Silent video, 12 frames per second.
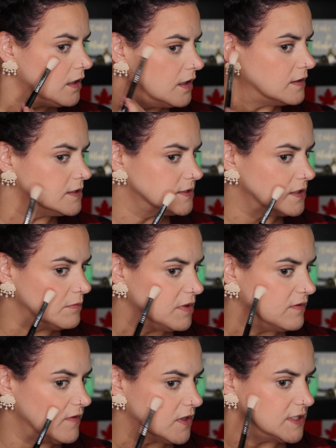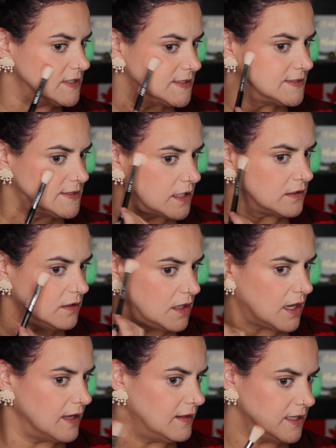I think this is going to be a very subtle
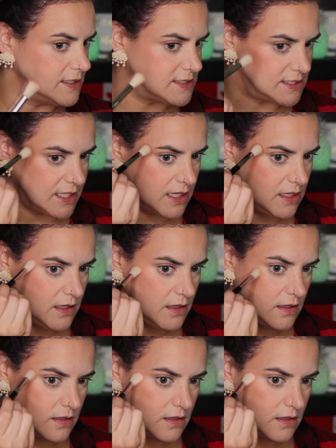highlight today,